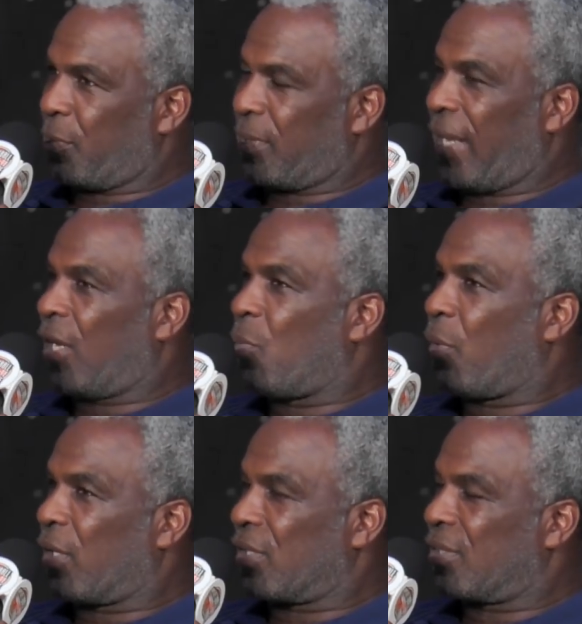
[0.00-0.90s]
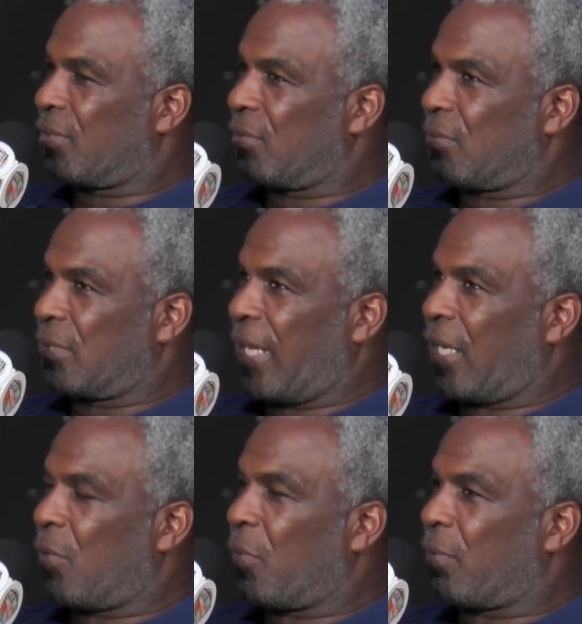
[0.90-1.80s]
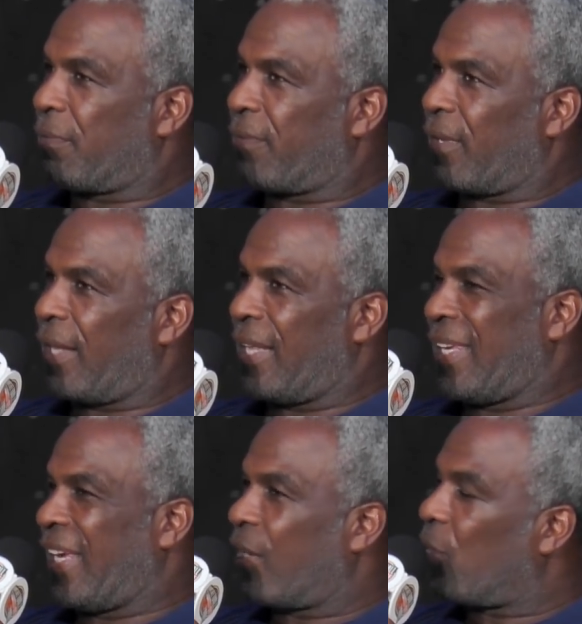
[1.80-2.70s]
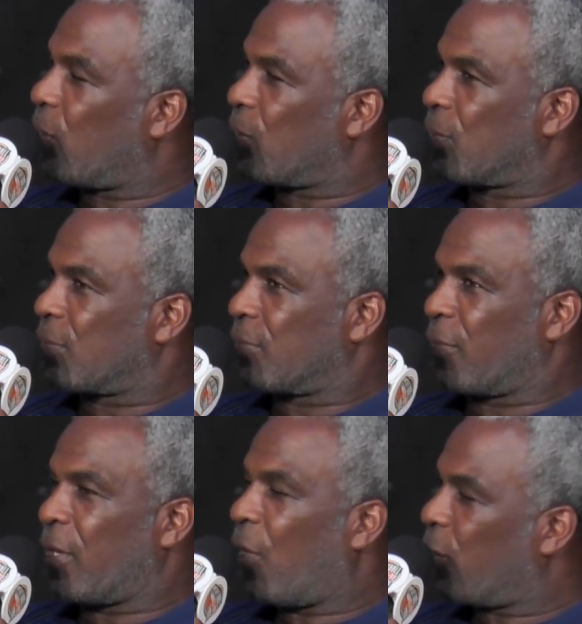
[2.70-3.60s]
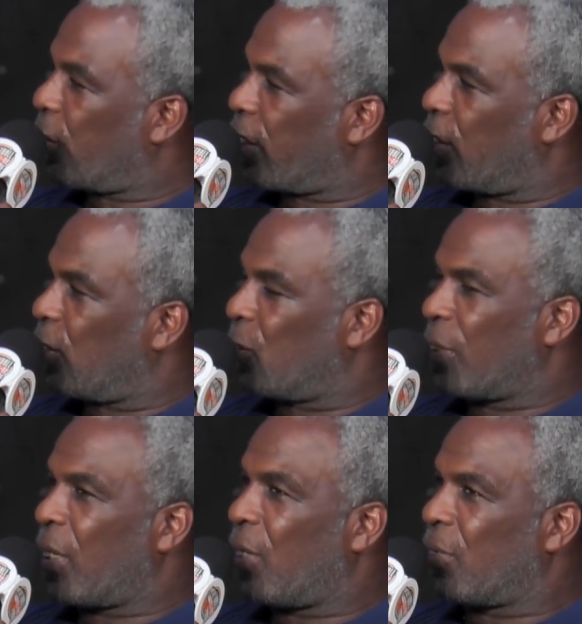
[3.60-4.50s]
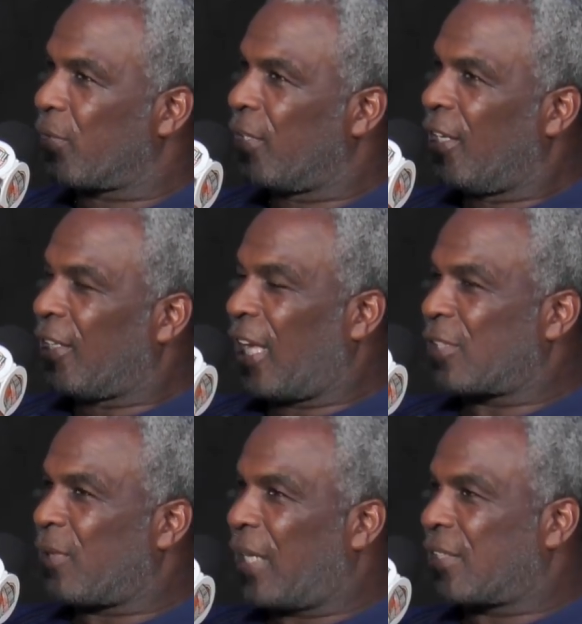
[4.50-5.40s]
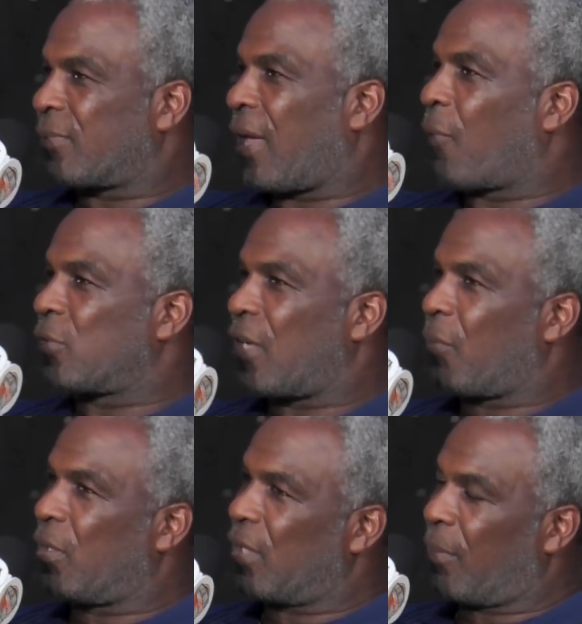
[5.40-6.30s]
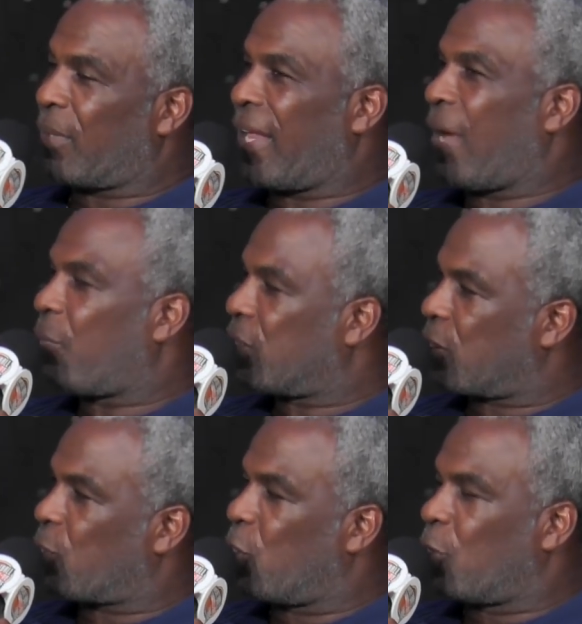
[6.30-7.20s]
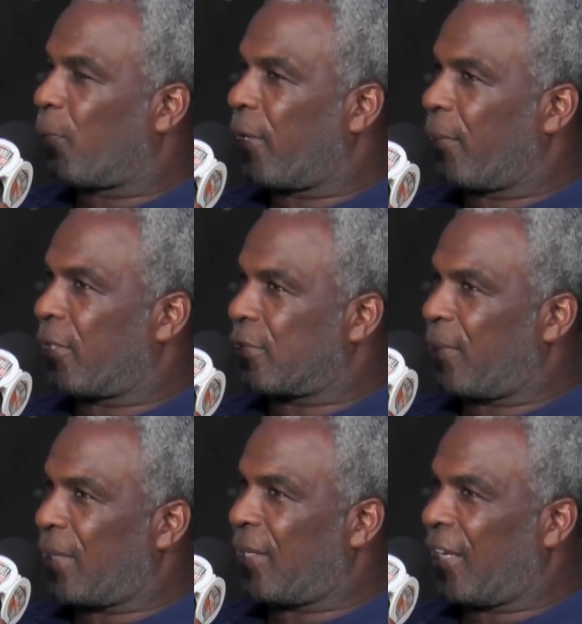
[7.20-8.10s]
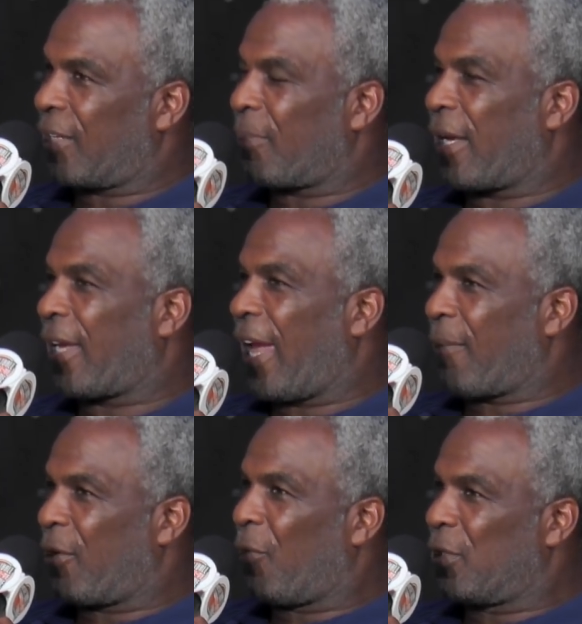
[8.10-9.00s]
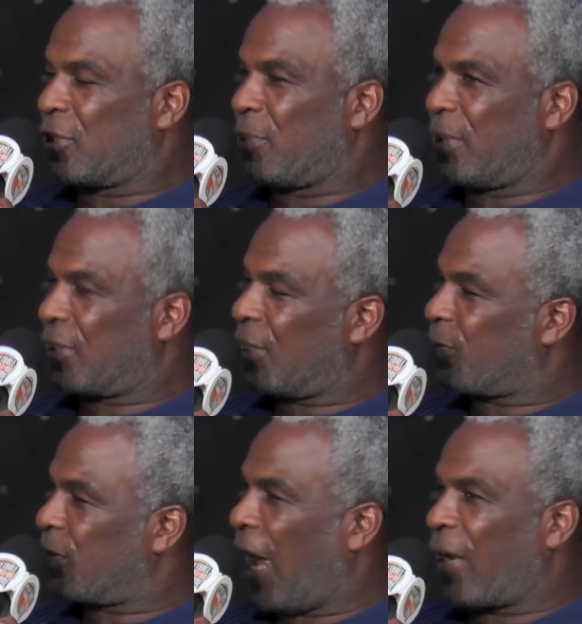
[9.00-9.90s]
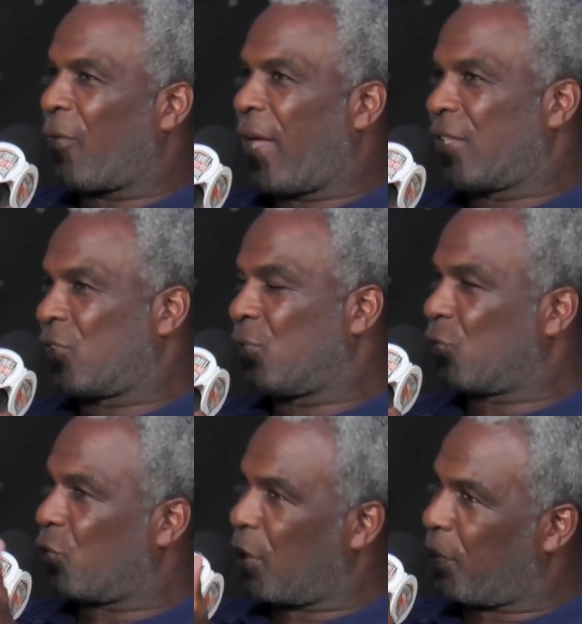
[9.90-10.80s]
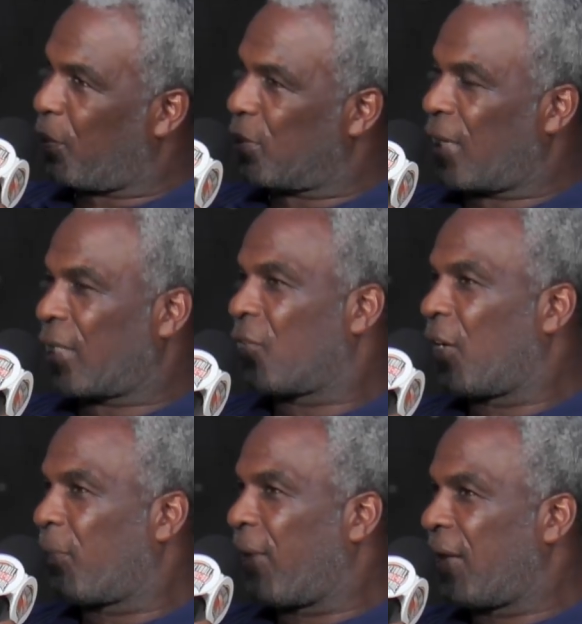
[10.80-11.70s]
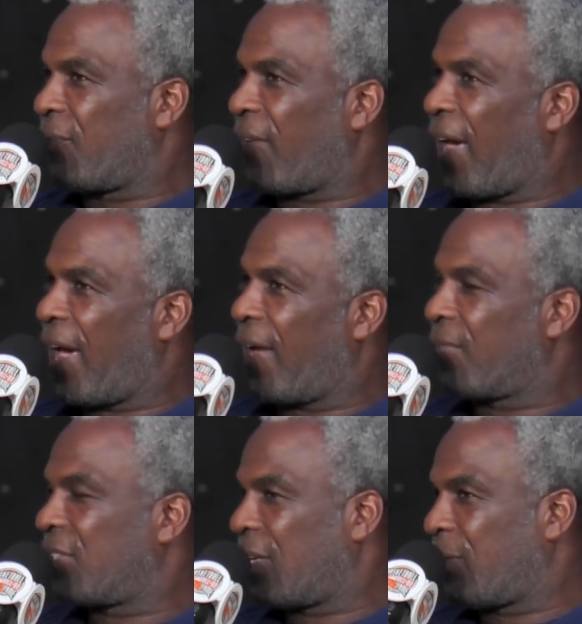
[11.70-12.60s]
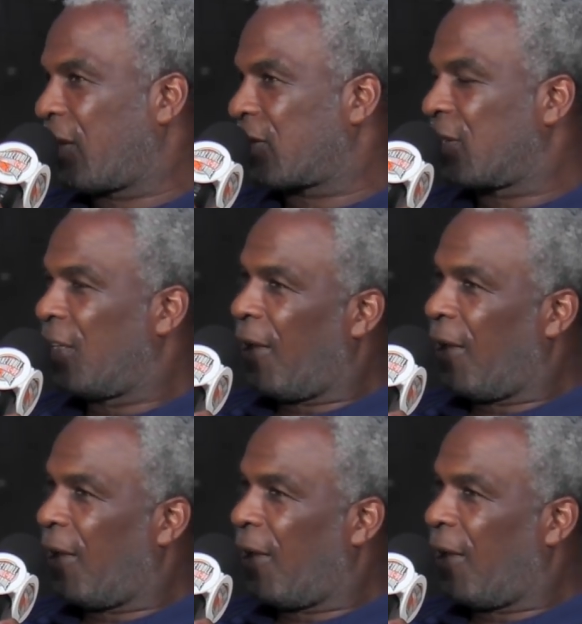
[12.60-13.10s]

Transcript: it. They don't want to. They don't want to feel like they getting old. We all gonna get old. That's why sometimes I wish I was. I'm glad I was a role player because my thing, my game, always gonna be simple. I don't have to shoot 20 points. I can go out and play 5-10 minutes.